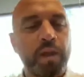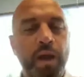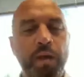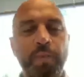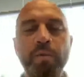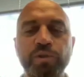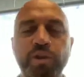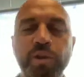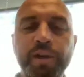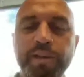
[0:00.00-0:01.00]
I was
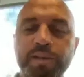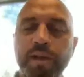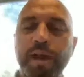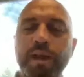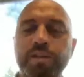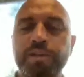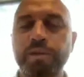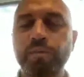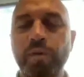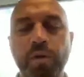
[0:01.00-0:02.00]
curious,
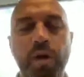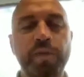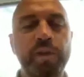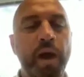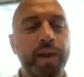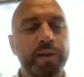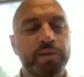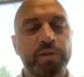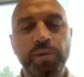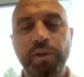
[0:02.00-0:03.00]
just on the
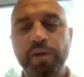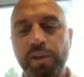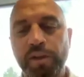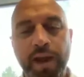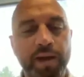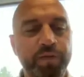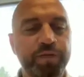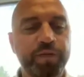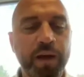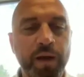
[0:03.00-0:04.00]
audience that we currently have,
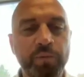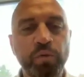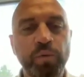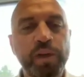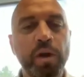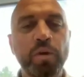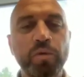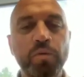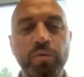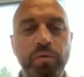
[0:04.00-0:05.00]
do we
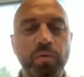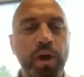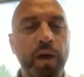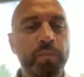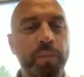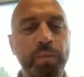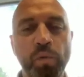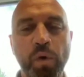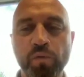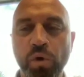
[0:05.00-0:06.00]
know maybe
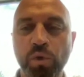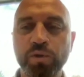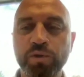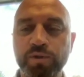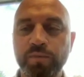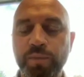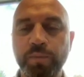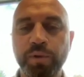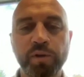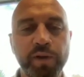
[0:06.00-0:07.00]
what roles
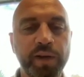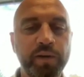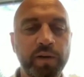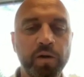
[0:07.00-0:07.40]
people are in?